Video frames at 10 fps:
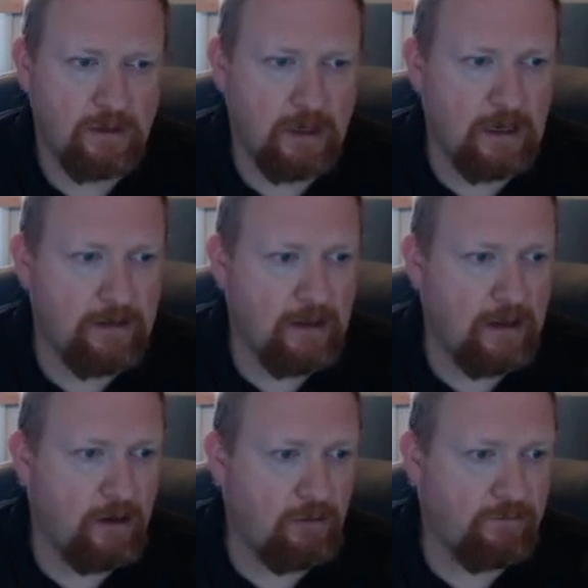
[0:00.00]
And
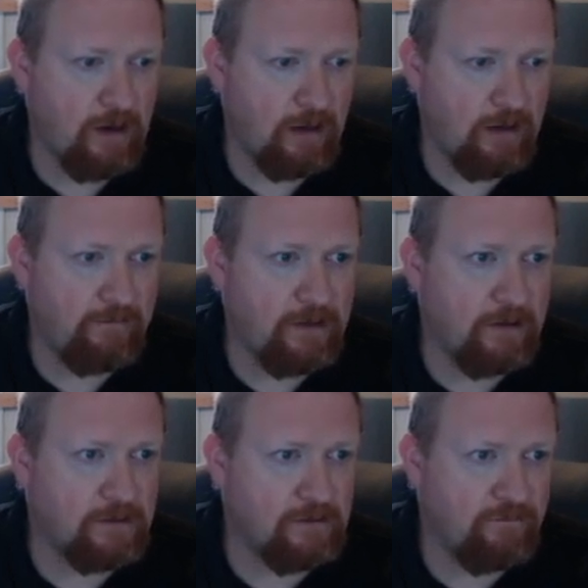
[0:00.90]
then all we've got left
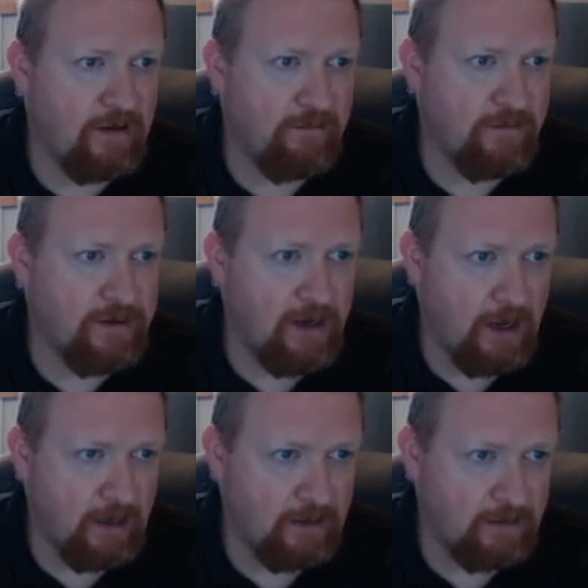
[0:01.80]
here is a 5 and
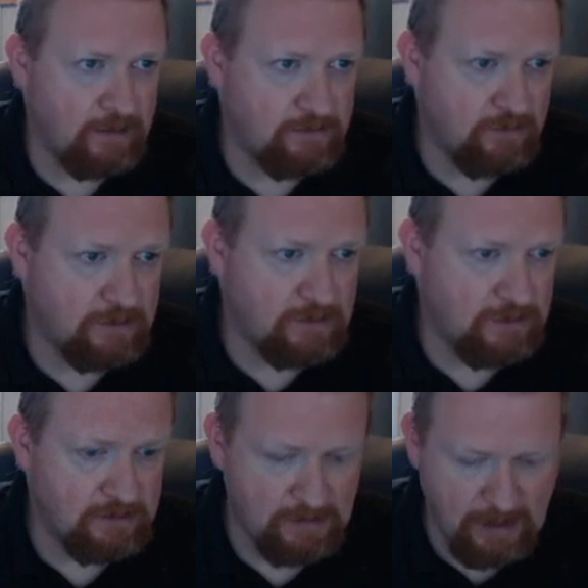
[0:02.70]
9. This one
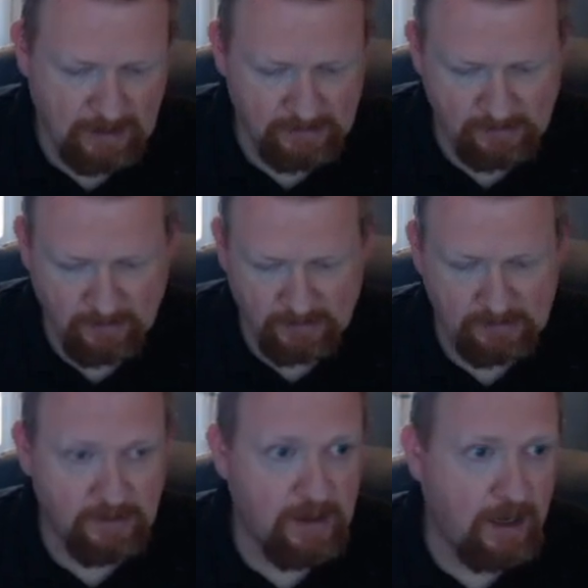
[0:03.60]
sees that, so
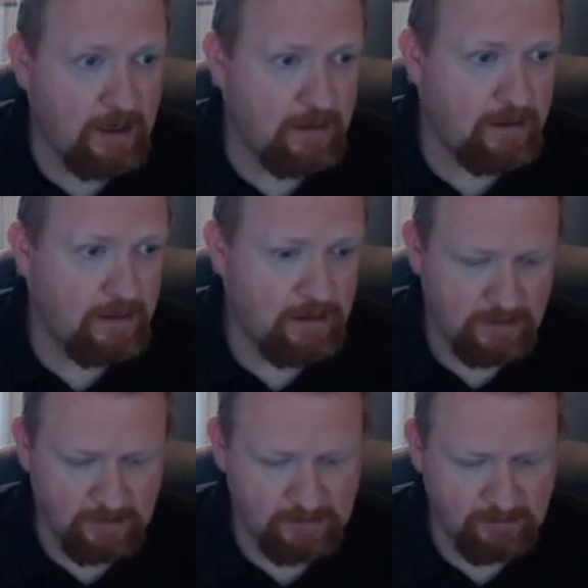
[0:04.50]
that's a 9.
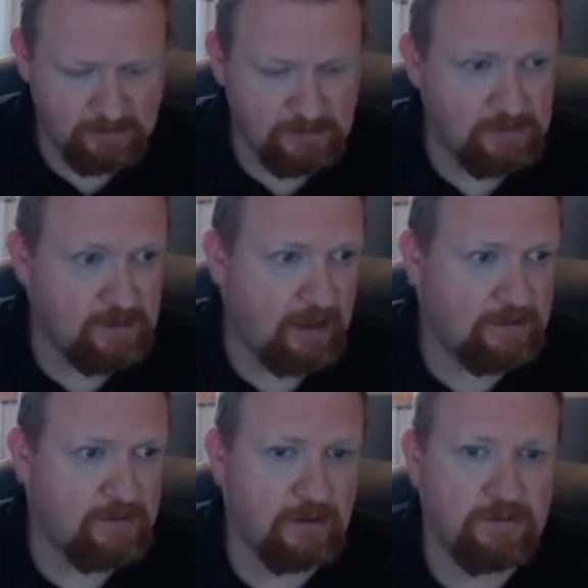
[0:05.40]
This one sees that,
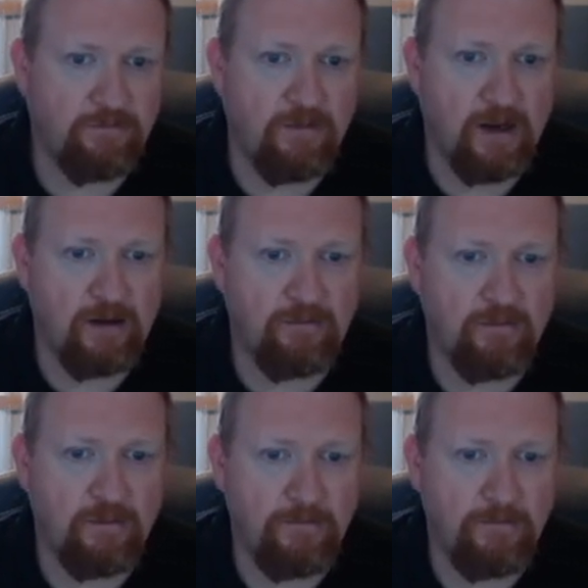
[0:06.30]
so that's a 5